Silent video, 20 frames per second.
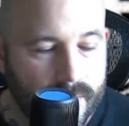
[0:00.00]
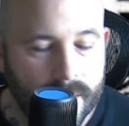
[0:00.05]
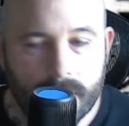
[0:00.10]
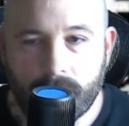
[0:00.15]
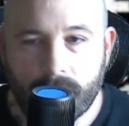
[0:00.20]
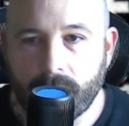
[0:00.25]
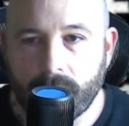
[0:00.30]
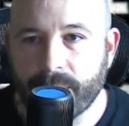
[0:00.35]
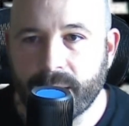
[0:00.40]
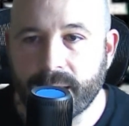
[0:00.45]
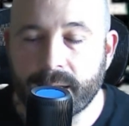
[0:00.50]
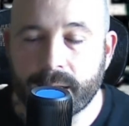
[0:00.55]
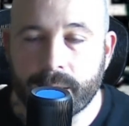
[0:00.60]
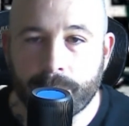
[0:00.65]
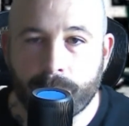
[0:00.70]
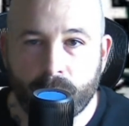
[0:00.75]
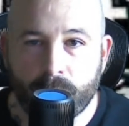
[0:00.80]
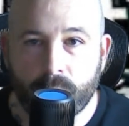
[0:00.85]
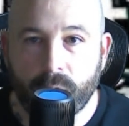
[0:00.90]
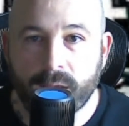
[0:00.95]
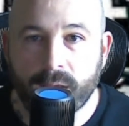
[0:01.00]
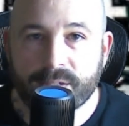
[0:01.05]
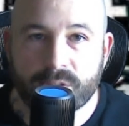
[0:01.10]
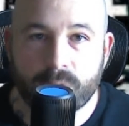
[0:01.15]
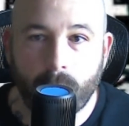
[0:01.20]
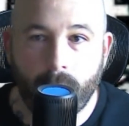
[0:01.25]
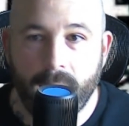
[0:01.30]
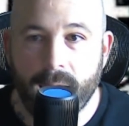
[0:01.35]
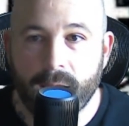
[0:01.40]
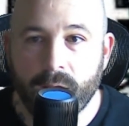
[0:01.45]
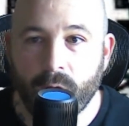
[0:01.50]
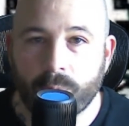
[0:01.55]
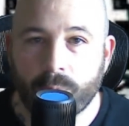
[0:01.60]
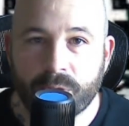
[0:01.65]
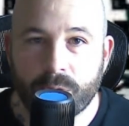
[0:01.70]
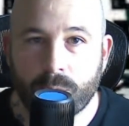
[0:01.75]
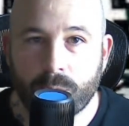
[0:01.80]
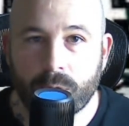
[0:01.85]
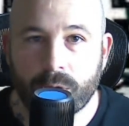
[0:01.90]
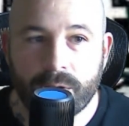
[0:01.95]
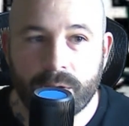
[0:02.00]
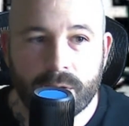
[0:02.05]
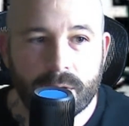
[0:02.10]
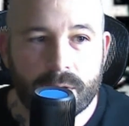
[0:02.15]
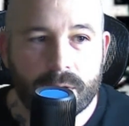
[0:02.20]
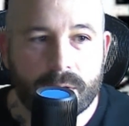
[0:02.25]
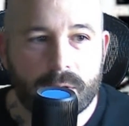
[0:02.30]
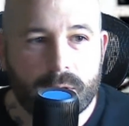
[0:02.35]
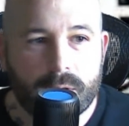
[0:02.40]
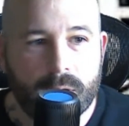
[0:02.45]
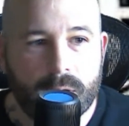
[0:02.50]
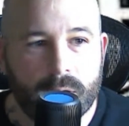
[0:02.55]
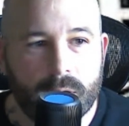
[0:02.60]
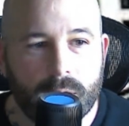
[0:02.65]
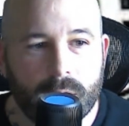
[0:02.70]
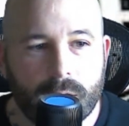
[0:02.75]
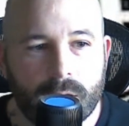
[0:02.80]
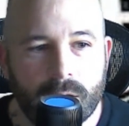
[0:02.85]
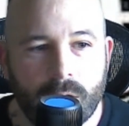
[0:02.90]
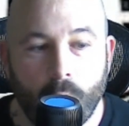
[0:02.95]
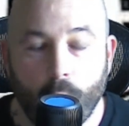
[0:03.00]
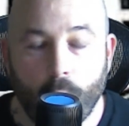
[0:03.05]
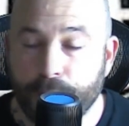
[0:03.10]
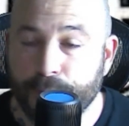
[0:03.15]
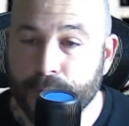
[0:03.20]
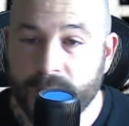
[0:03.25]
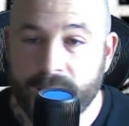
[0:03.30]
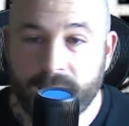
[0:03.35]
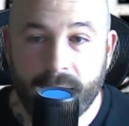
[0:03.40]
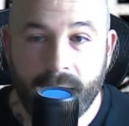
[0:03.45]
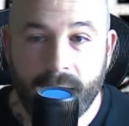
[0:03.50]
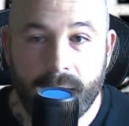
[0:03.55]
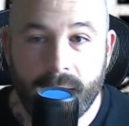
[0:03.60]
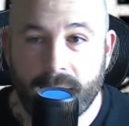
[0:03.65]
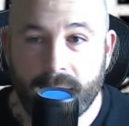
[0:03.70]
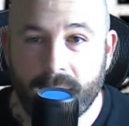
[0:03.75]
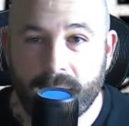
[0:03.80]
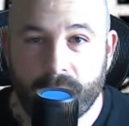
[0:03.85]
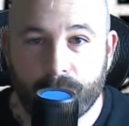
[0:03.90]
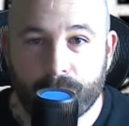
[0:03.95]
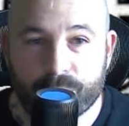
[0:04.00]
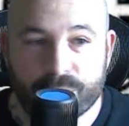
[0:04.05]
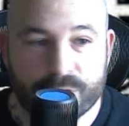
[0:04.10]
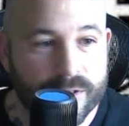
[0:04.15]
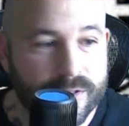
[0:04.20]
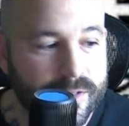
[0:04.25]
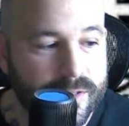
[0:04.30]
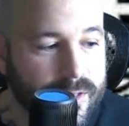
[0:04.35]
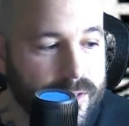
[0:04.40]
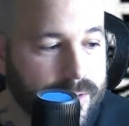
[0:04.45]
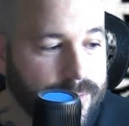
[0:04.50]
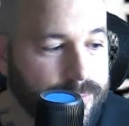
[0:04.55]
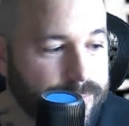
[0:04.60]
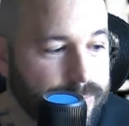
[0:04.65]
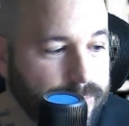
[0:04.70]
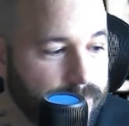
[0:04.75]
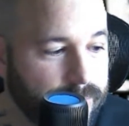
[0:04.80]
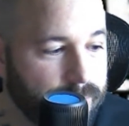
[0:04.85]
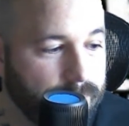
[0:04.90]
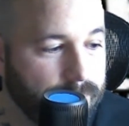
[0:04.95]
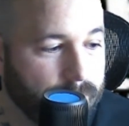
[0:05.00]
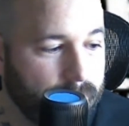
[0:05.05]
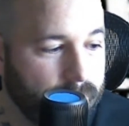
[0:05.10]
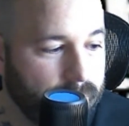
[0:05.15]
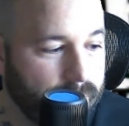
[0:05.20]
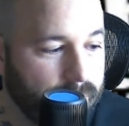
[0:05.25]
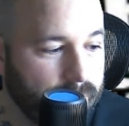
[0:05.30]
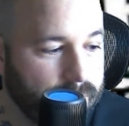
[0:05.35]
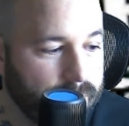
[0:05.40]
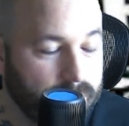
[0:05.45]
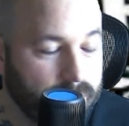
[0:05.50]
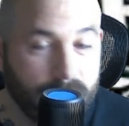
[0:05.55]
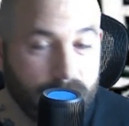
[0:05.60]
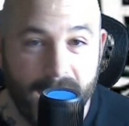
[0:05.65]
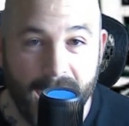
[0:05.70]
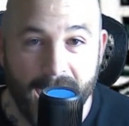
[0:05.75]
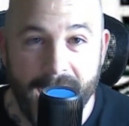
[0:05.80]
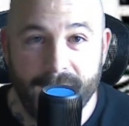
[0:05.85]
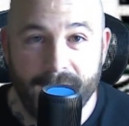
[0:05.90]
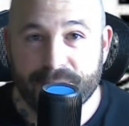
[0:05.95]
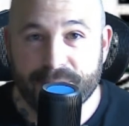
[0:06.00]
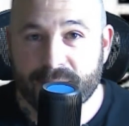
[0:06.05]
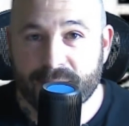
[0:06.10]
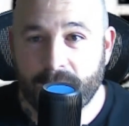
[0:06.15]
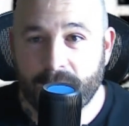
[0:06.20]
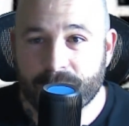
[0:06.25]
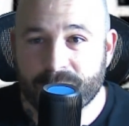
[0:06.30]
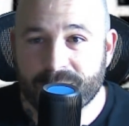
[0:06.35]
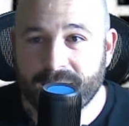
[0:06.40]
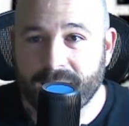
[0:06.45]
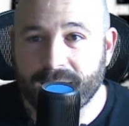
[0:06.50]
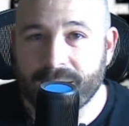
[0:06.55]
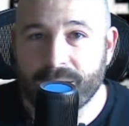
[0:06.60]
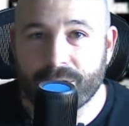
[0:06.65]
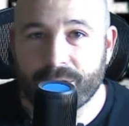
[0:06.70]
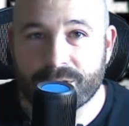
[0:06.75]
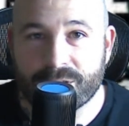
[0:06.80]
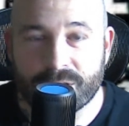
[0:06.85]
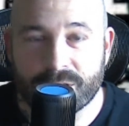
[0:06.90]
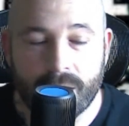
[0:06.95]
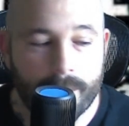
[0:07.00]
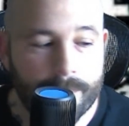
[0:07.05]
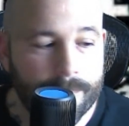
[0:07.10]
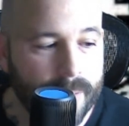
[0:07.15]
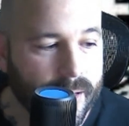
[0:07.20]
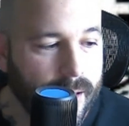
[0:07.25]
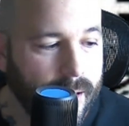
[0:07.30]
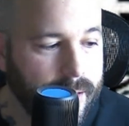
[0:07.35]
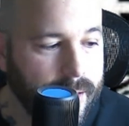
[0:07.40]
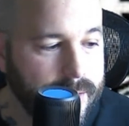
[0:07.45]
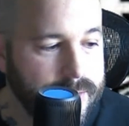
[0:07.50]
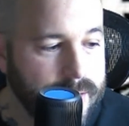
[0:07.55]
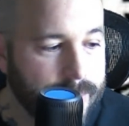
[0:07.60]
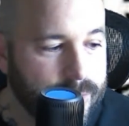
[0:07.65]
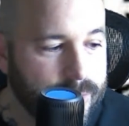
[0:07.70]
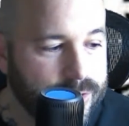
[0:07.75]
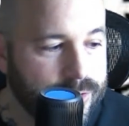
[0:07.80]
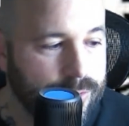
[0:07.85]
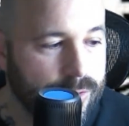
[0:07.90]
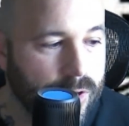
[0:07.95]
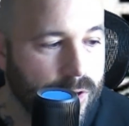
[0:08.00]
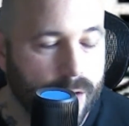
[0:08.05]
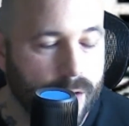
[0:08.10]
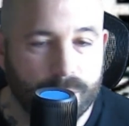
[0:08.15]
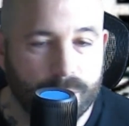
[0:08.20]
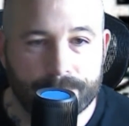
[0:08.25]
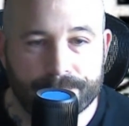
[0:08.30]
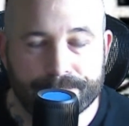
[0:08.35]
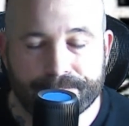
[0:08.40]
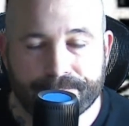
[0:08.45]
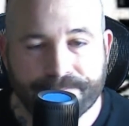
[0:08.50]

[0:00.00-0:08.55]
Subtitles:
He didn't progress the way I'd hoped he would. Hopefully, it was just a year and a half slump, second year slump, and he's able to recover.